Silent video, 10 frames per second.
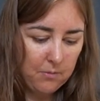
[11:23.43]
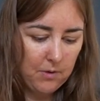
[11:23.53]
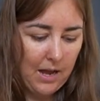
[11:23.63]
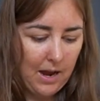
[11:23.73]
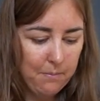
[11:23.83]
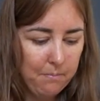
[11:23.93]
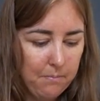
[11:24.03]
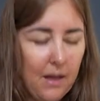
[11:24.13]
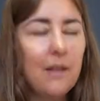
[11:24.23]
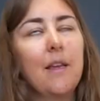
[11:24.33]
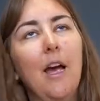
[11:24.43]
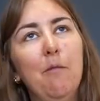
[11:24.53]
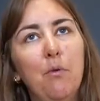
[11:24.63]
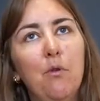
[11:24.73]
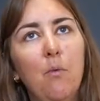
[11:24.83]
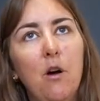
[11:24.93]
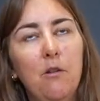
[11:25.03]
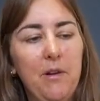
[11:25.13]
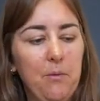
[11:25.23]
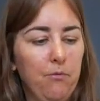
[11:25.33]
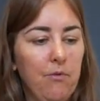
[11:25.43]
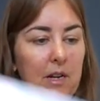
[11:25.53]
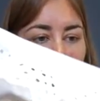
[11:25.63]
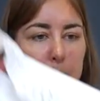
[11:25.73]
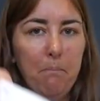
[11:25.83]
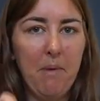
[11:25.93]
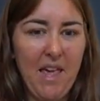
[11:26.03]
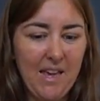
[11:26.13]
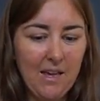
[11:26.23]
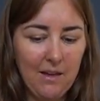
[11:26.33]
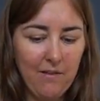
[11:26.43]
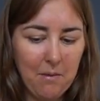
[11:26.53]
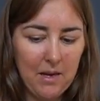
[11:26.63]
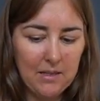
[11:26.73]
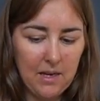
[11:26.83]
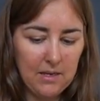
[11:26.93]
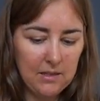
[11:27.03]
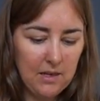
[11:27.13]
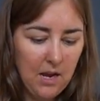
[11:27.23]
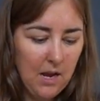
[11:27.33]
Well, I bought one, but it was really big, if that makes sense.